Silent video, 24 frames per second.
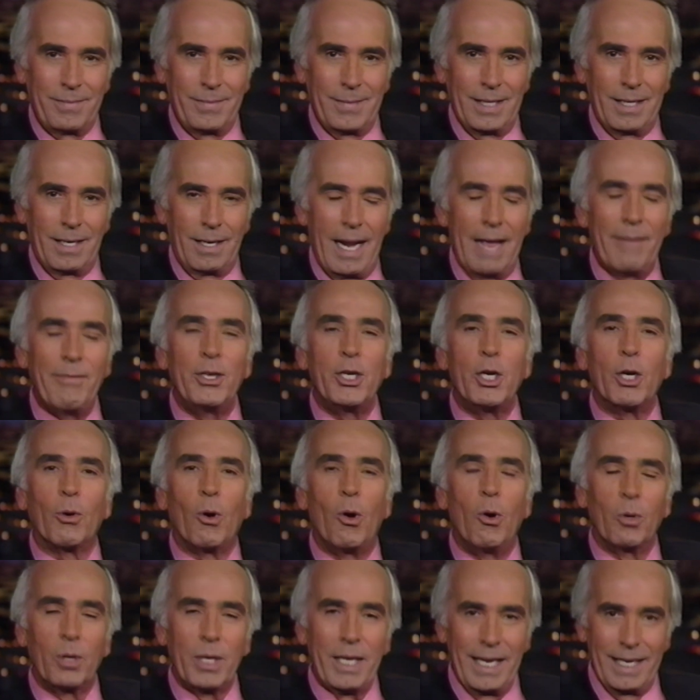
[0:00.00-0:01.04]
11
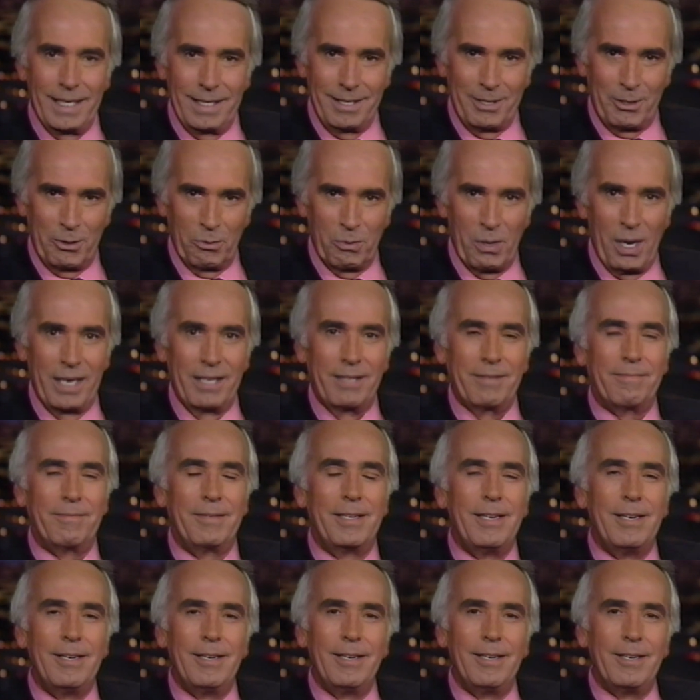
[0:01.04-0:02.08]
year old kids, right.
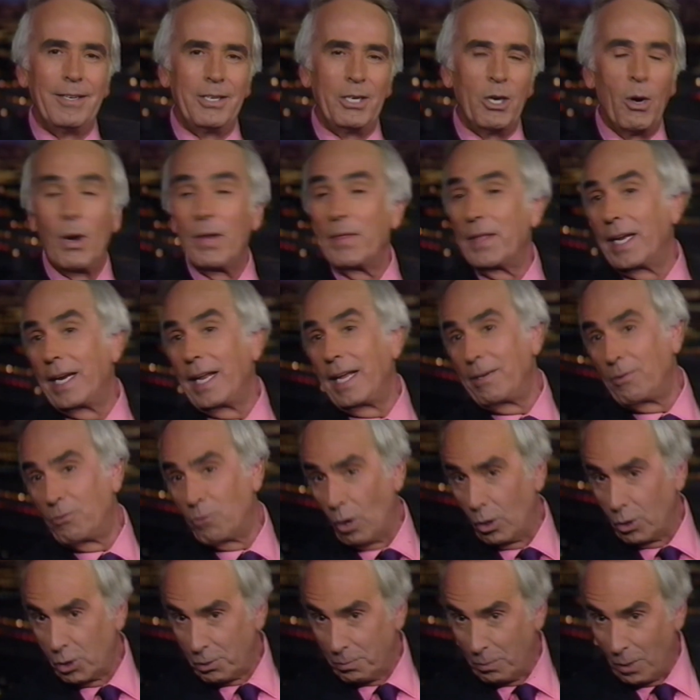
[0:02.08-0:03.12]
Knowing that a
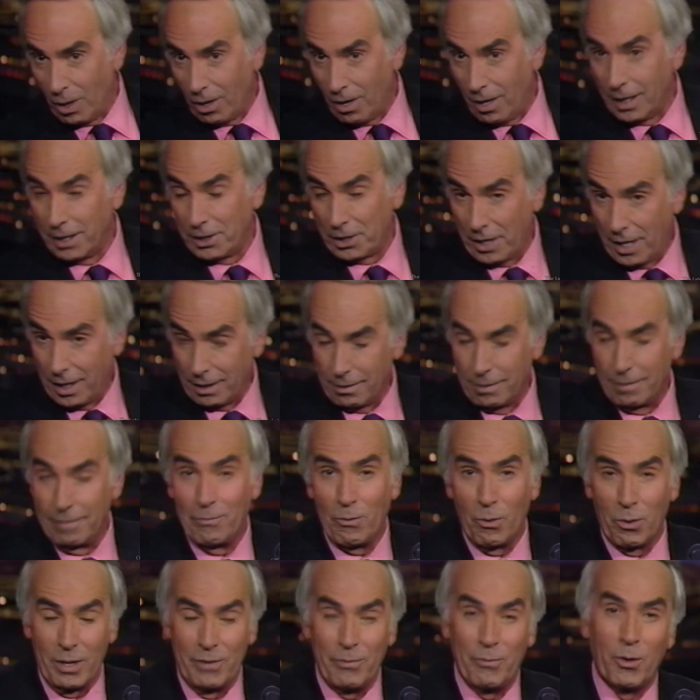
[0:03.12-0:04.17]
gross moron is
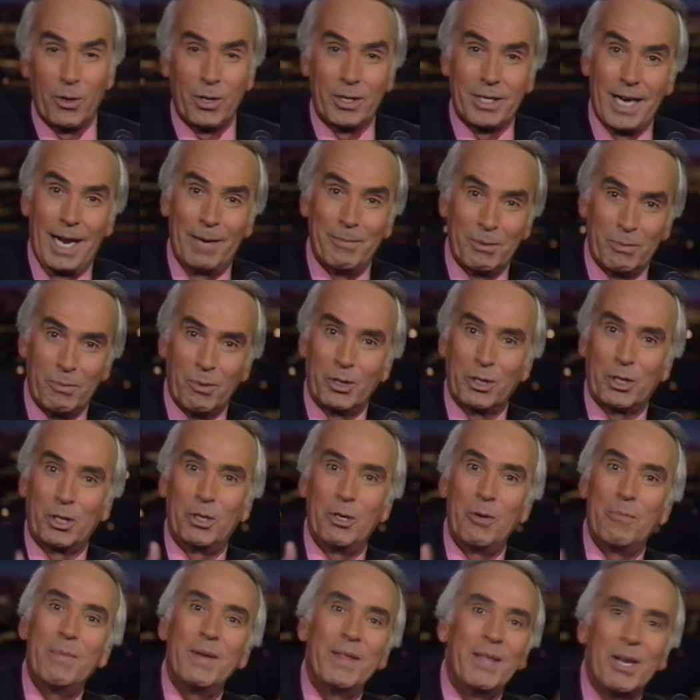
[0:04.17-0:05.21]
144 times more
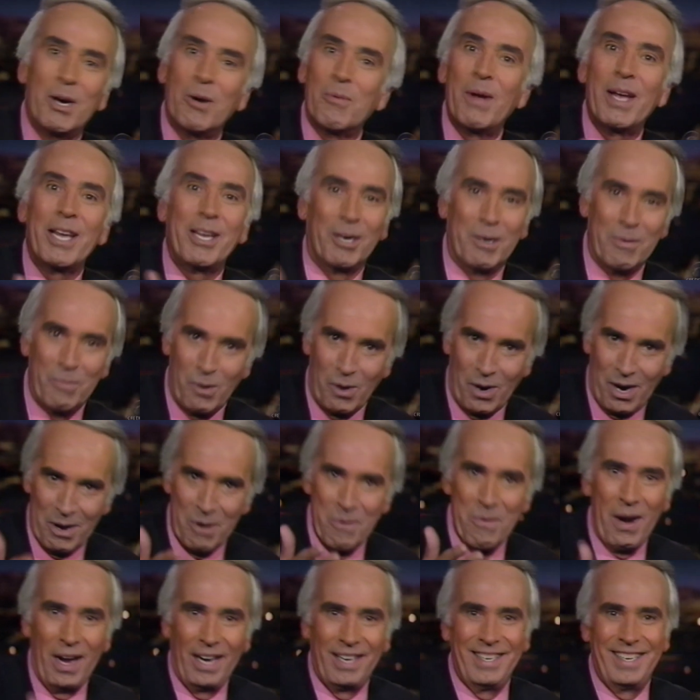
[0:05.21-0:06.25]
stupid than a regular
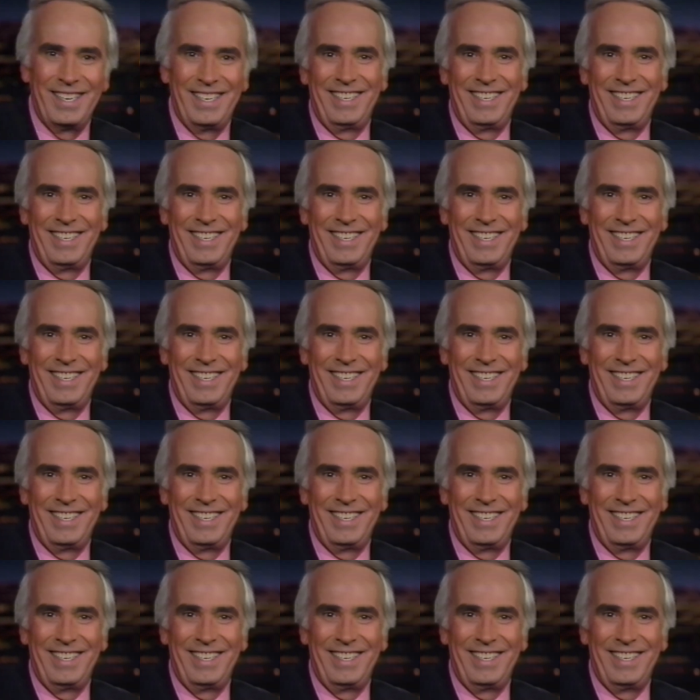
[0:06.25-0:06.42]
moron.